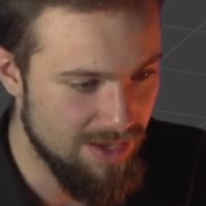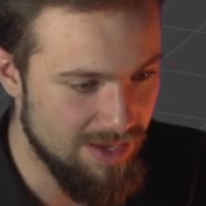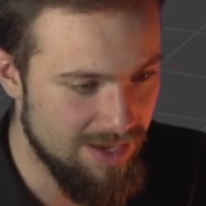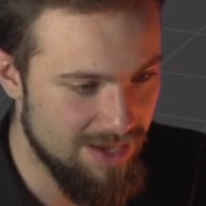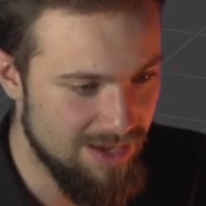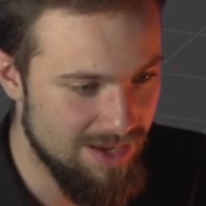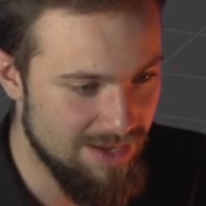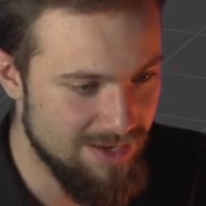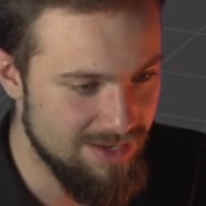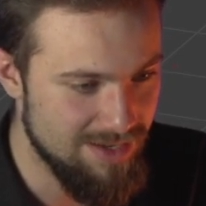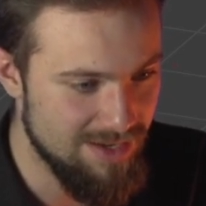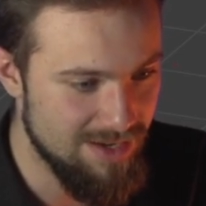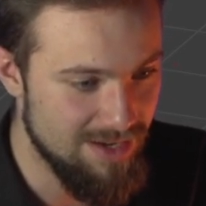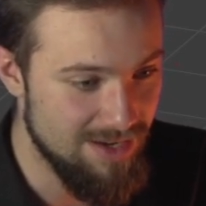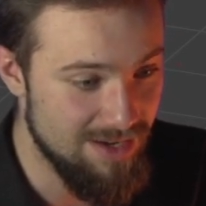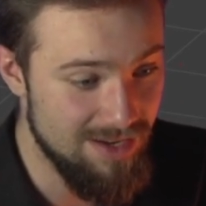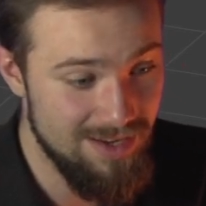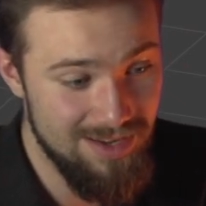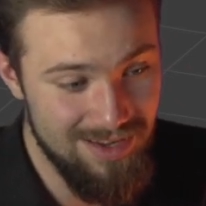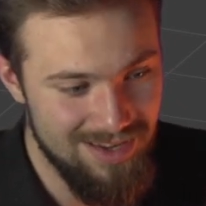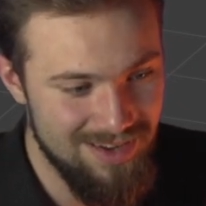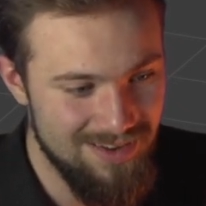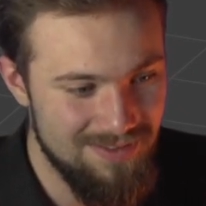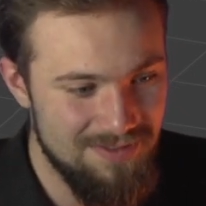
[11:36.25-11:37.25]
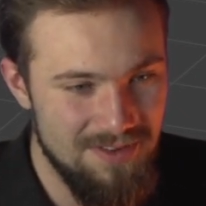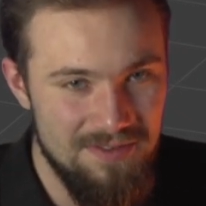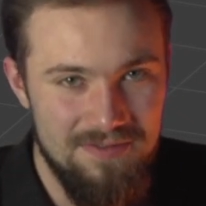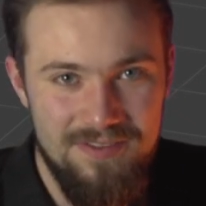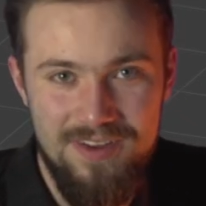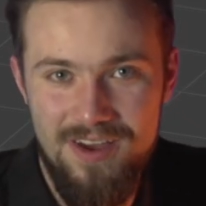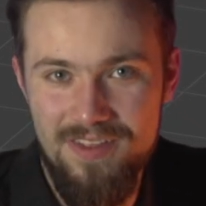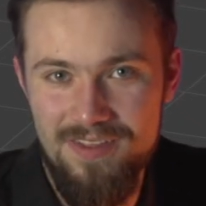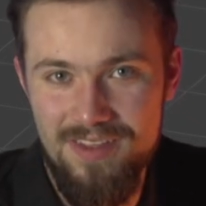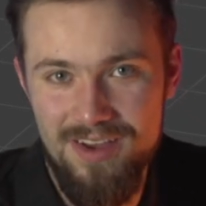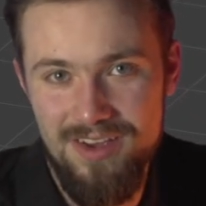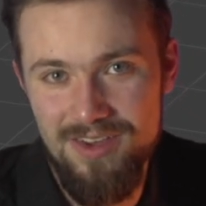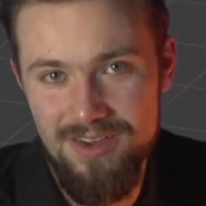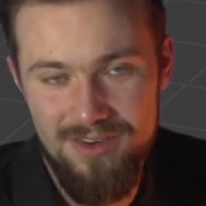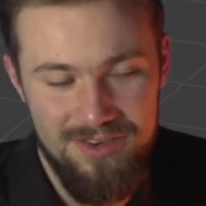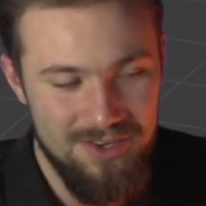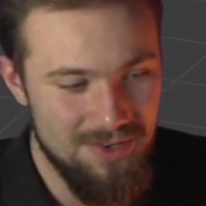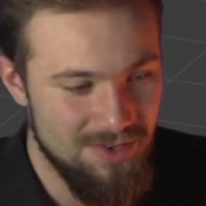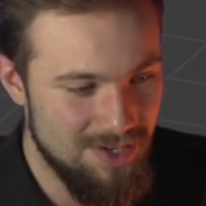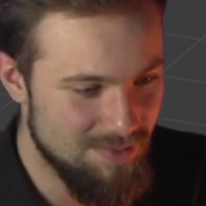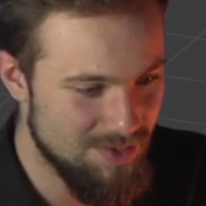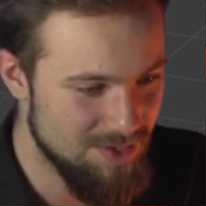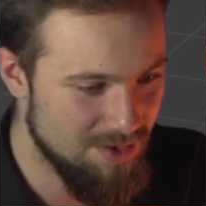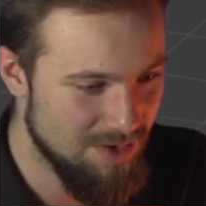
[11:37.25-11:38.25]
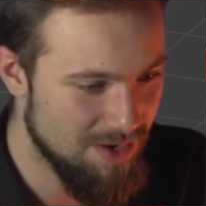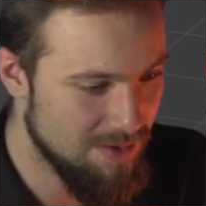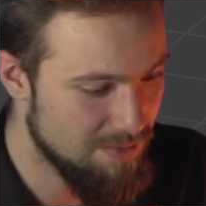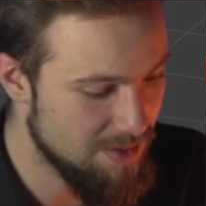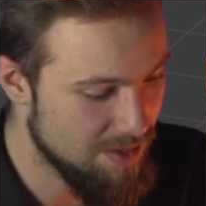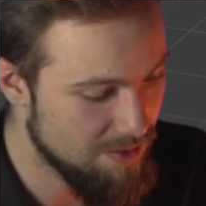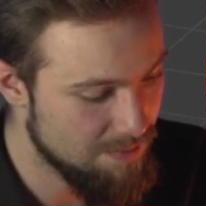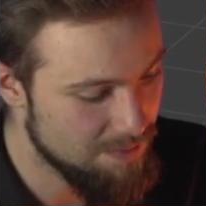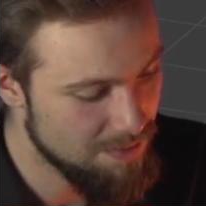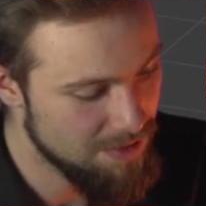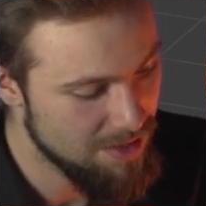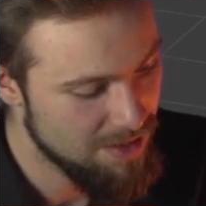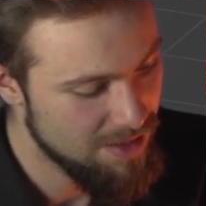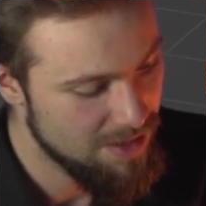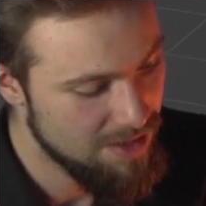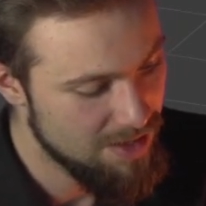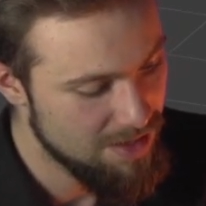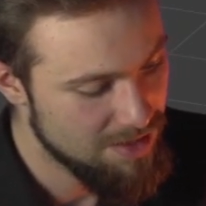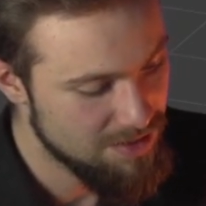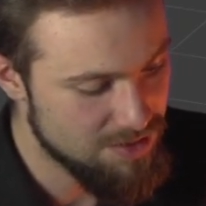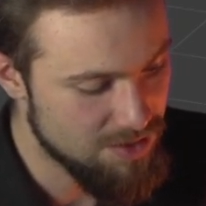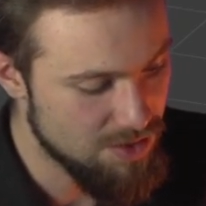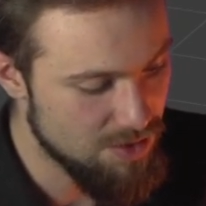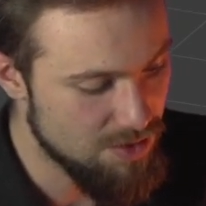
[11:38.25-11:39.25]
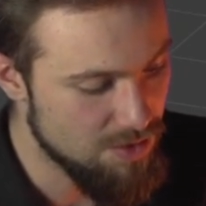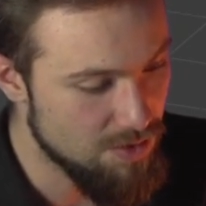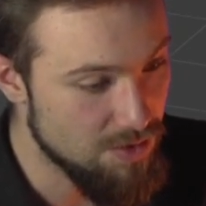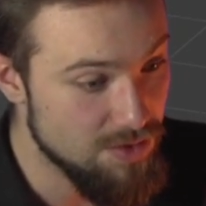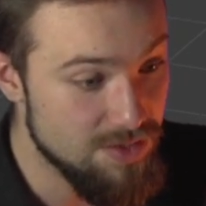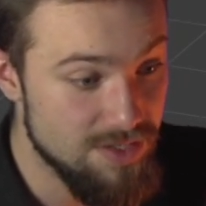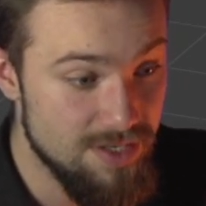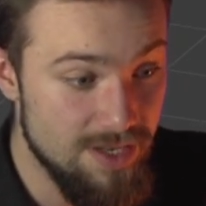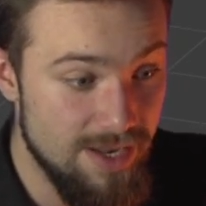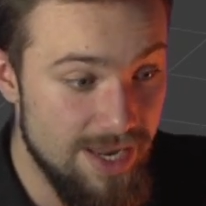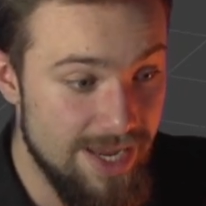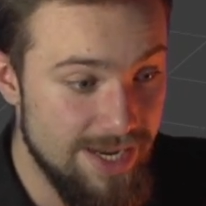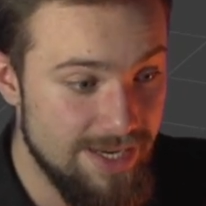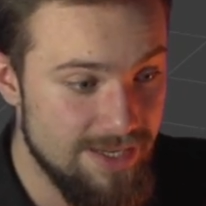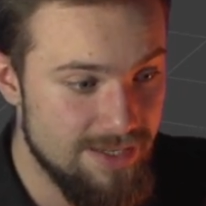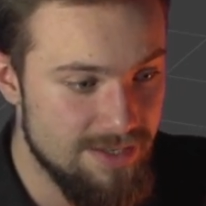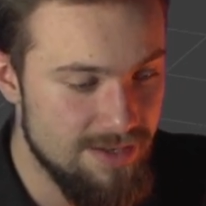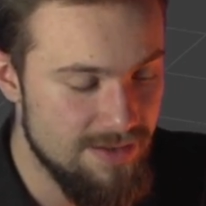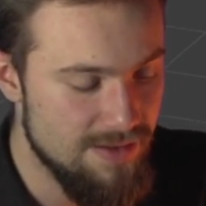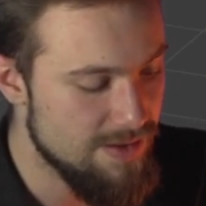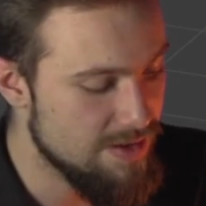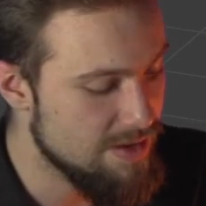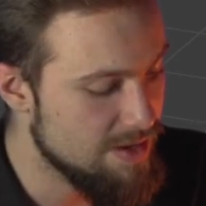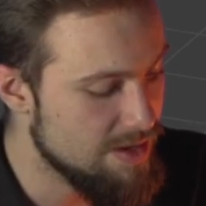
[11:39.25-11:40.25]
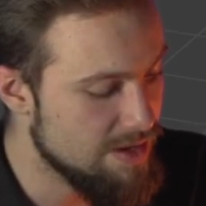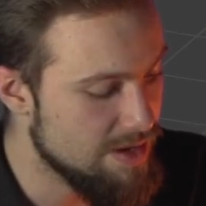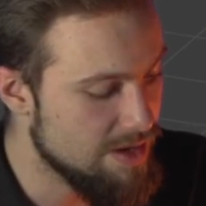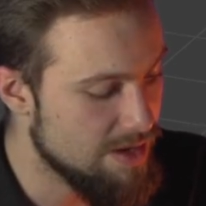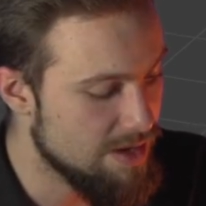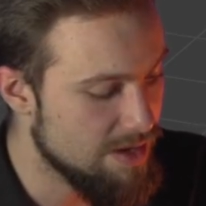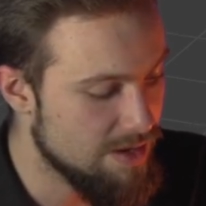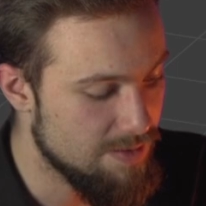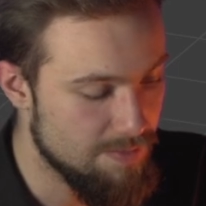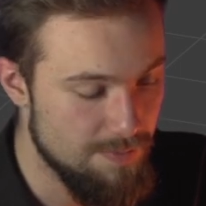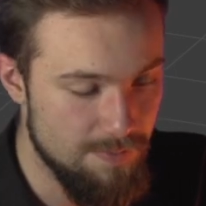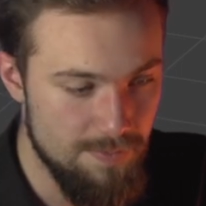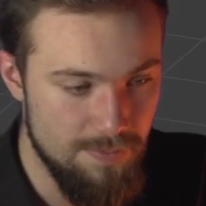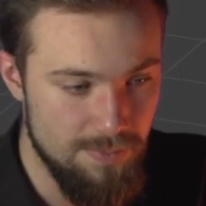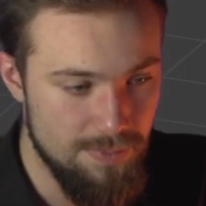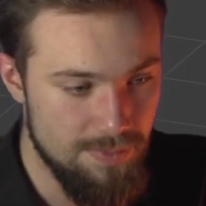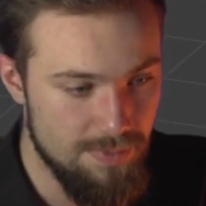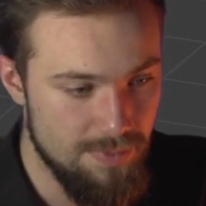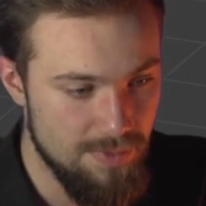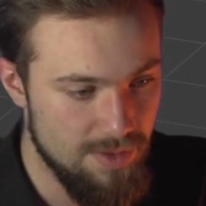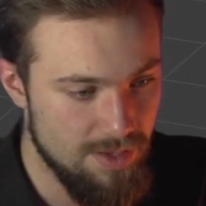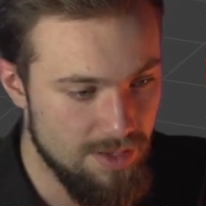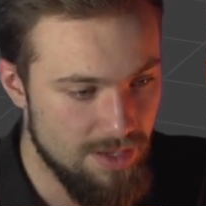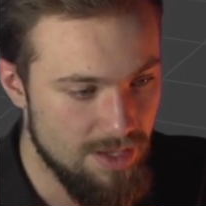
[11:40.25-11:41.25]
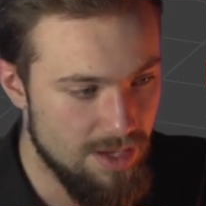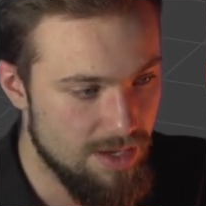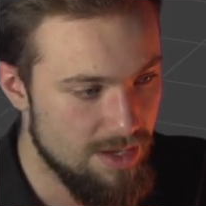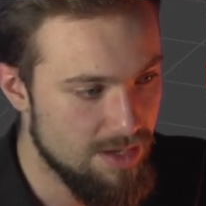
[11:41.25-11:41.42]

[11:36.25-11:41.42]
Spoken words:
And if you've done that, you'll know what I'm talking about. So select the